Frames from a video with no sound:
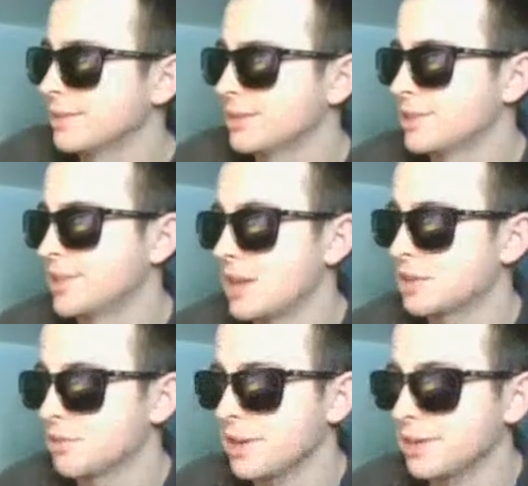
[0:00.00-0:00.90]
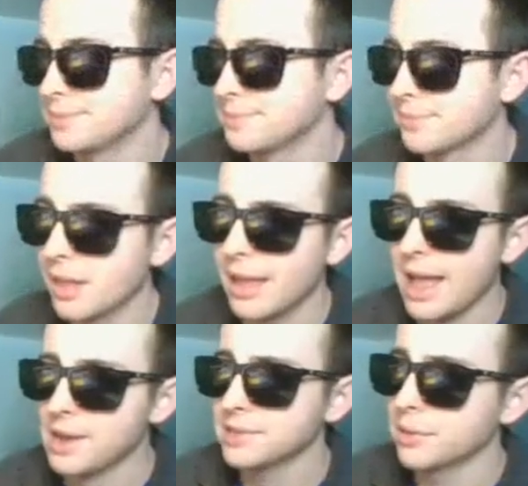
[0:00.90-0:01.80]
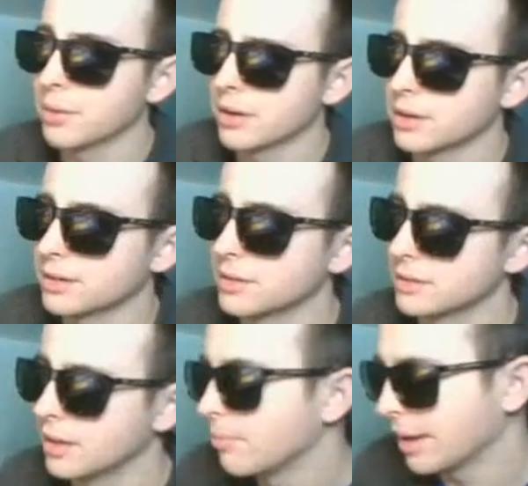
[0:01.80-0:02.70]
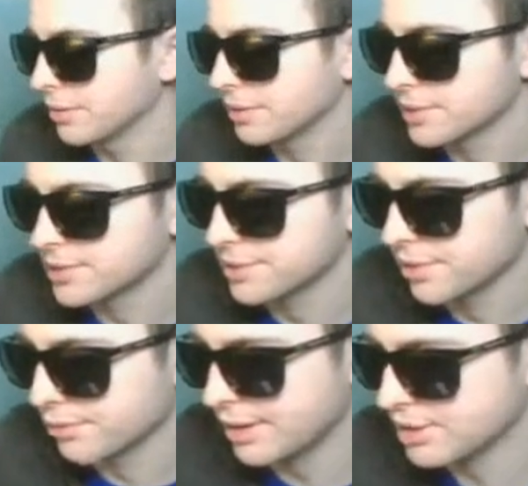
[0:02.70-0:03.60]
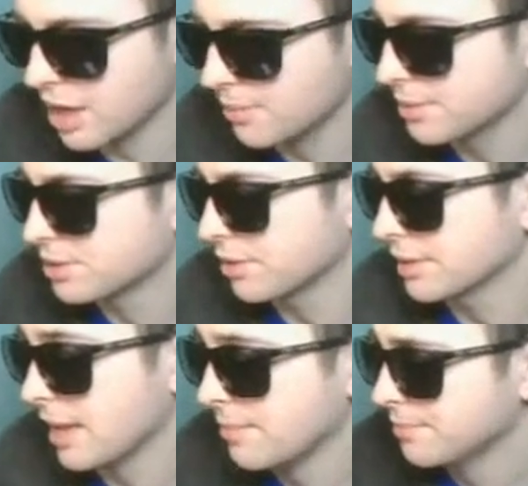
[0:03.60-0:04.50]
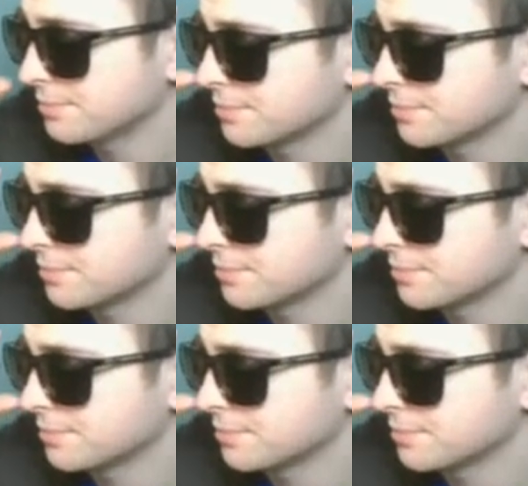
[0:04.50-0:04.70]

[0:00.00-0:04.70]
to stage 3. Excellent work by Lucas. Great job controlling the game.